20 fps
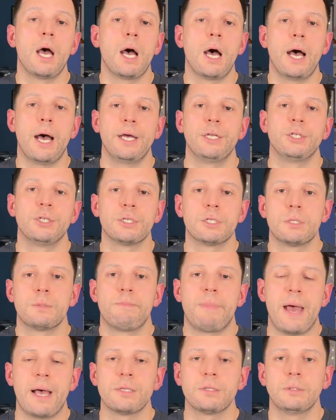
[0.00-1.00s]
I just
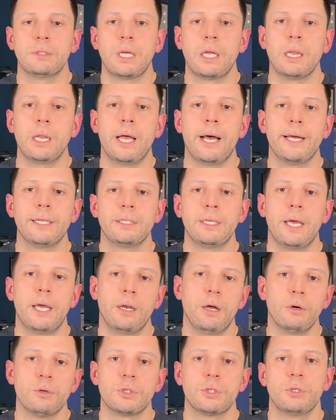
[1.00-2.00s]
passed on that lot. And
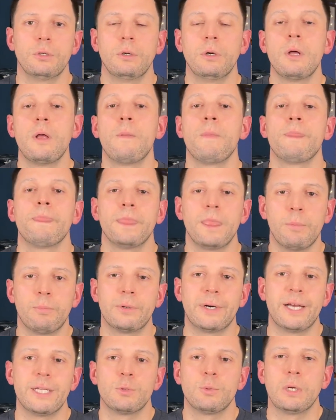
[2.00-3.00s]
also the
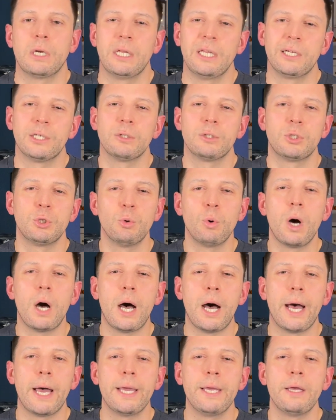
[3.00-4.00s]
price went a little too
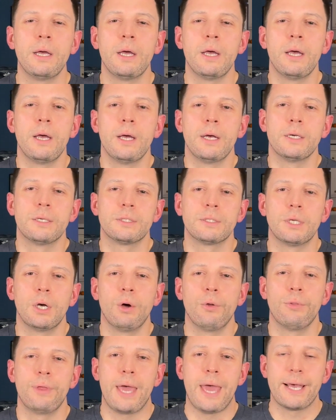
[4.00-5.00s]
high.
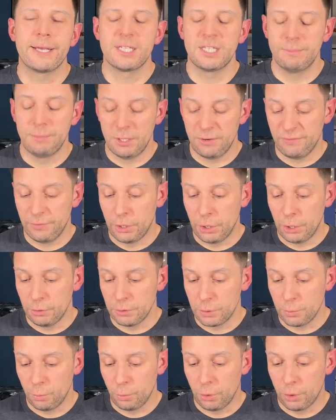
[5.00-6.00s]
So the estimate of
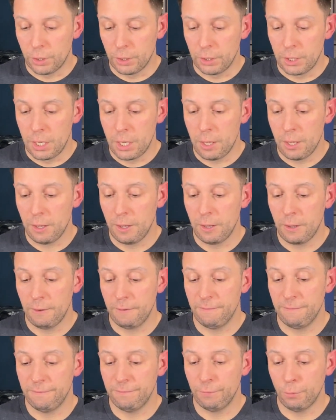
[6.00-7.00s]
those were
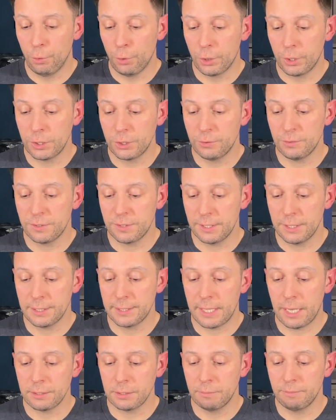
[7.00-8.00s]
4,000 to
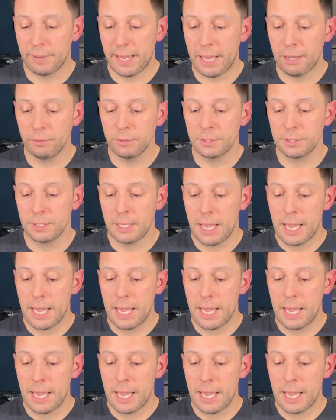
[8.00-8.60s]
6,000 pounds.